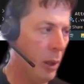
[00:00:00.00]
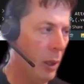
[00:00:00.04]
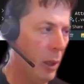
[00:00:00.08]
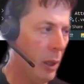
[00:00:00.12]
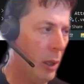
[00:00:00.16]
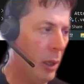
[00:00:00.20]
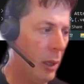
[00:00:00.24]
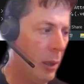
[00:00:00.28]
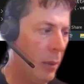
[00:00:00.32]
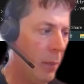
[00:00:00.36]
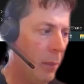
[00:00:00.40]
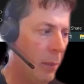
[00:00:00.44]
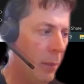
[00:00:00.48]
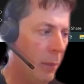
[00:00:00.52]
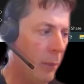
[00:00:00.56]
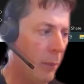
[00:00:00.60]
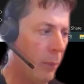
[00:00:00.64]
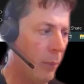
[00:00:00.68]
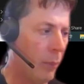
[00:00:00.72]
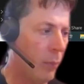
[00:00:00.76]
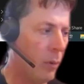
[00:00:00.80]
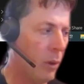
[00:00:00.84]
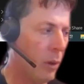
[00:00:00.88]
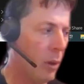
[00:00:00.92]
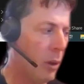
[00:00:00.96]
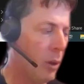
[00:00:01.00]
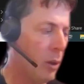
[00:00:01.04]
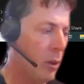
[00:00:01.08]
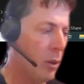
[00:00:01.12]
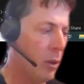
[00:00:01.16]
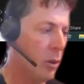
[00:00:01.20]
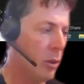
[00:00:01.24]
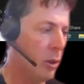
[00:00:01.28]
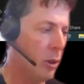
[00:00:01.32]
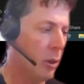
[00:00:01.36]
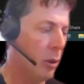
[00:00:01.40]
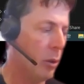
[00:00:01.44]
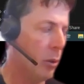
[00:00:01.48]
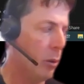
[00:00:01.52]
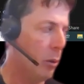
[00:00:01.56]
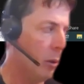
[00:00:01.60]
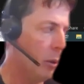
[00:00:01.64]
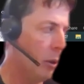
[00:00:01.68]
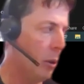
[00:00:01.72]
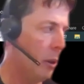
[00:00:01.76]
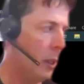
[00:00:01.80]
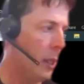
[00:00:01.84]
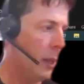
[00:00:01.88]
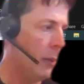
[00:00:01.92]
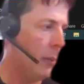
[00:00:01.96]
So
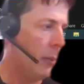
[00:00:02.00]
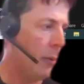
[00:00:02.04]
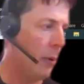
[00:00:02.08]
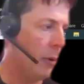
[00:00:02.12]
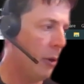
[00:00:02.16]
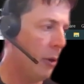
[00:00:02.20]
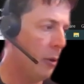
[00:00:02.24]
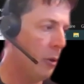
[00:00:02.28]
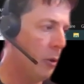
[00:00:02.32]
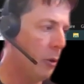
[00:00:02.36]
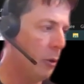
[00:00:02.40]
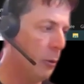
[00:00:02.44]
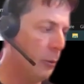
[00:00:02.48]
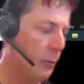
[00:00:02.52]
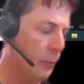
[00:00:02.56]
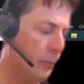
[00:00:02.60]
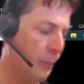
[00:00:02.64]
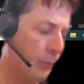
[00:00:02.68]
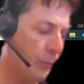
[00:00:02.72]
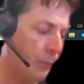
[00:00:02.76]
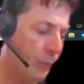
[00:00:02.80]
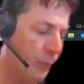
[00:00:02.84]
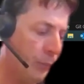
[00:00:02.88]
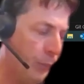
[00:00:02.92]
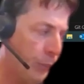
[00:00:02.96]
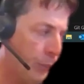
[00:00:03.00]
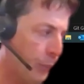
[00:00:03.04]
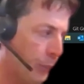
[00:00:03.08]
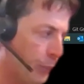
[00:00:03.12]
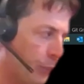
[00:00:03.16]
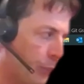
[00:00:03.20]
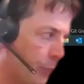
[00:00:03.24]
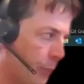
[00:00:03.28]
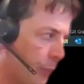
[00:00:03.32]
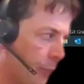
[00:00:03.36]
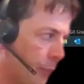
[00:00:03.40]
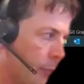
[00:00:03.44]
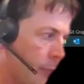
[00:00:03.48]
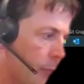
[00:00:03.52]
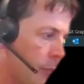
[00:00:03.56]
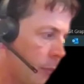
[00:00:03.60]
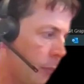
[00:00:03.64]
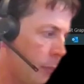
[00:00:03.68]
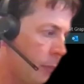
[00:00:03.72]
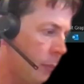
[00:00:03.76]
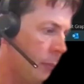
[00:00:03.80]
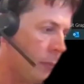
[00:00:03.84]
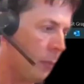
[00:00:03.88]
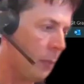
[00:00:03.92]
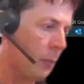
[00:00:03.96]
now what we're going to do
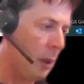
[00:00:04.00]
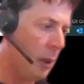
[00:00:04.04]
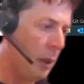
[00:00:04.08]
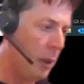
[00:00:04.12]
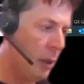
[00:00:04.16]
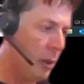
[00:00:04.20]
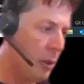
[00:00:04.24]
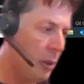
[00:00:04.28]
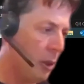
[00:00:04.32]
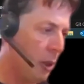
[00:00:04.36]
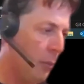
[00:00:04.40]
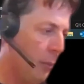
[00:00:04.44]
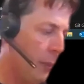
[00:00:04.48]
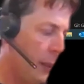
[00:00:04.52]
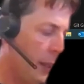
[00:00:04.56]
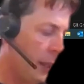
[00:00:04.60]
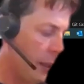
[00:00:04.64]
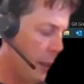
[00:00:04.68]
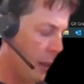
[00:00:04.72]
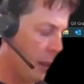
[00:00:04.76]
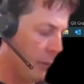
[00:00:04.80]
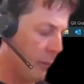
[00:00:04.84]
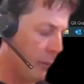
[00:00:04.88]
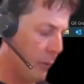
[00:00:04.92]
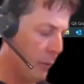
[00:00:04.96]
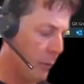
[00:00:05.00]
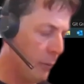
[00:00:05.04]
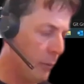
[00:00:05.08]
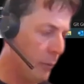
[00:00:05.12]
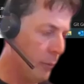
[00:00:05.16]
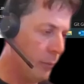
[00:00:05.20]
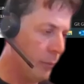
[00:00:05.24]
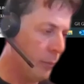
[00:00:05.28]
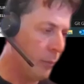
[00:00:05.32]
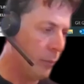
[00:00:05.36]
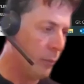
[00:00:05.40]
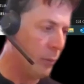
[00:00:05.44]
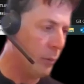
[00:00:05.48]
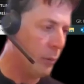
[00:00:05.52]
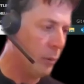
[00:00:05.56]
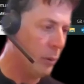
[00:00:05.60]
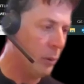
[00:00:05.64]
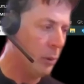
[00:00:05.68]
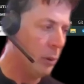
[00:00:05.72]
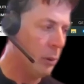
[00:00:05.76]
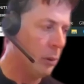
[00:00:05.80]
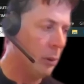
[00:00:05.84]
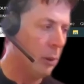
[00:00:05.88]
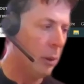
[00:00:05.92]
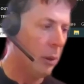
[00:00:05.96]
is go back a level
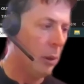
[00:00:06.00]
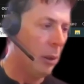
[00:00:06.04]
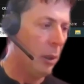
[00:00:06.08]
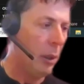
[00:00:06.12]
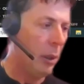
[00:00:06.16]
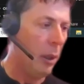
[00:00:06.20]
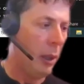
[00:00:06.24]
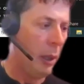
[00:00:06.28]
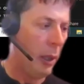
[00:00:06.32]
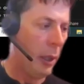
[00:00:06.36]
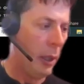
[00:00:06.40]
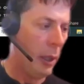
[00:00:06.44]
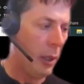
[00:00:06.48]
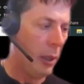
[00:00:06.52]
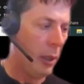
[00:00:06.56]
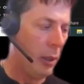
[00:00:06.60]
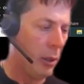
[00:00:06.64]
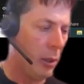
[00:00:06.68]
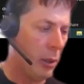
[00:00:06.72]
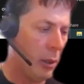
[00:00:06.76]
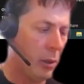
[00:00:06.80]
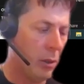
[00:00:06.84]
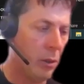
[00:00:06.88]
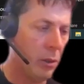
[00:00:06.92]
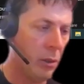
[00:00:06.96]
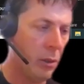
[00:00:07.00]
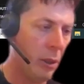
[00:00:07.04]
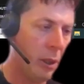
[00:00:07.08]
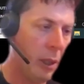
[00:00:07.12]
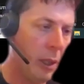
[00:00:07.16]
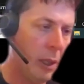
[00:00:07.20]
and